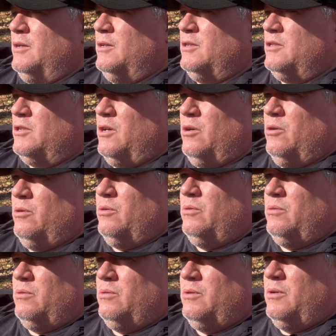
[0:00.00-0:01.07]
So
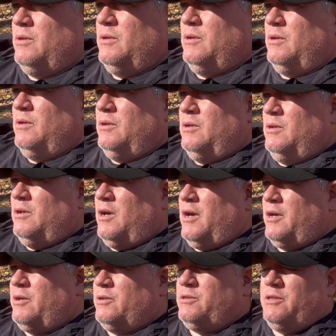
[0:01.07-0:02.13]

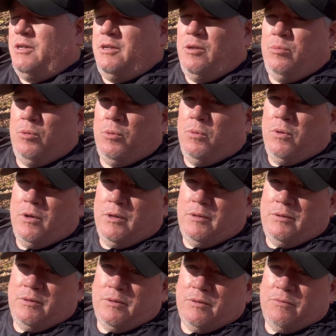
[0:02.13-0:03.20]
hiker sin number
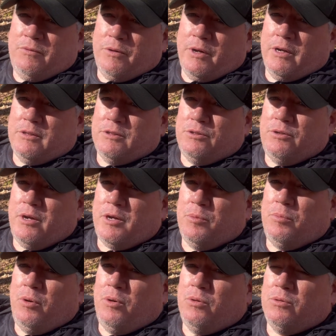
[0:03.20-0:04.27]
1, forgot the trekking
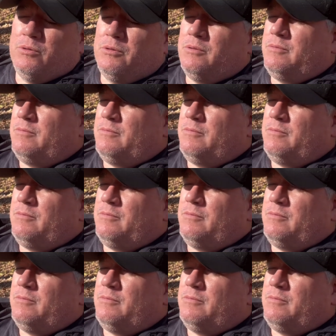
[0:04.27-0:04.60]
poles.